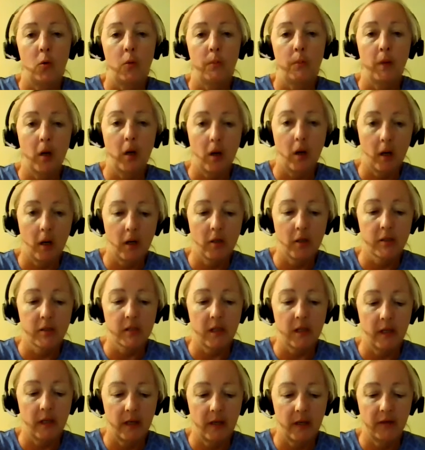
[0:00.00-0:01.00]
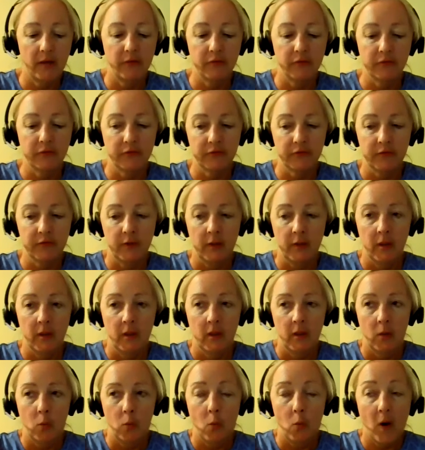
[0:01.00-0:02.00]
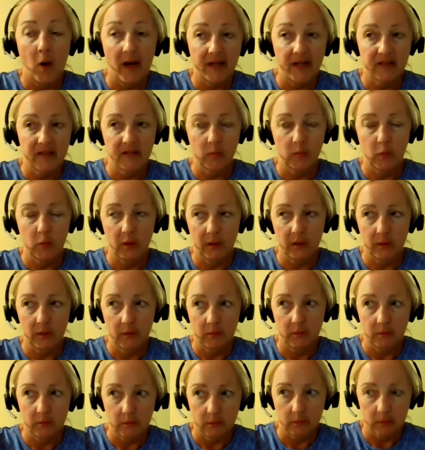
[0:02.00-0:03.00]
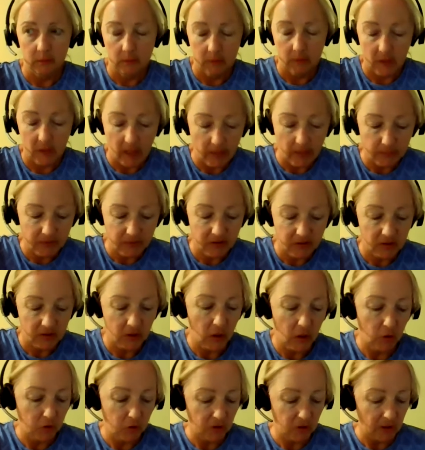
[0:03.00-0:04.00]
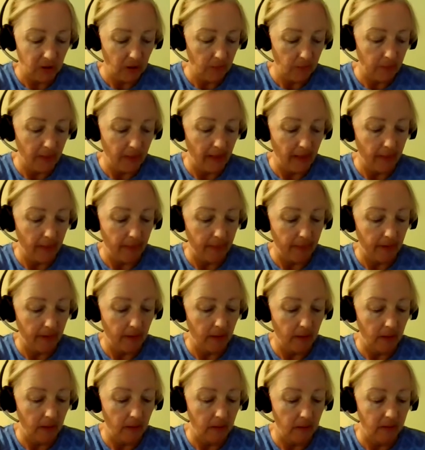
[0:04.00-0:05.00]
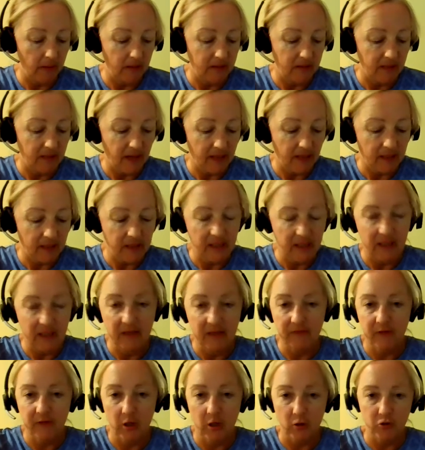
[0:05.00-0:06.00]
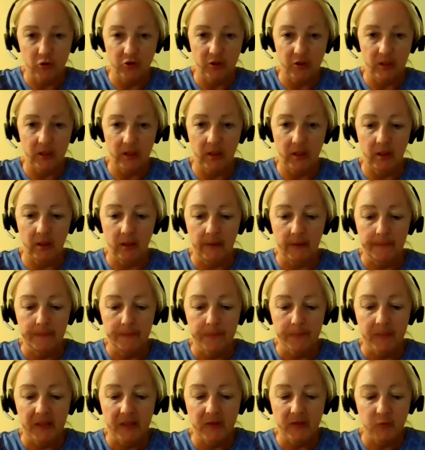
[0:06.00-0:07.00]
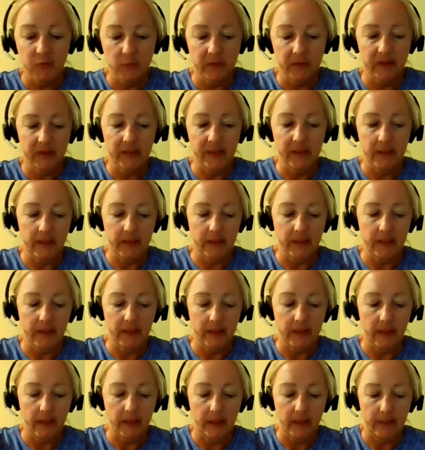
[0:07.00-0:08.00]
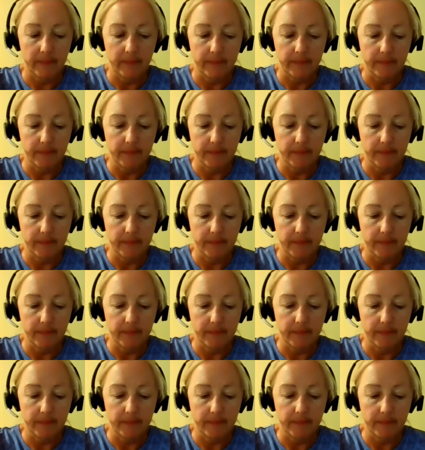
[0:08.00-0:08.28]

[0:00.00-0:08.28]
part of why someone comes to coaching. But the technique of coaching is really a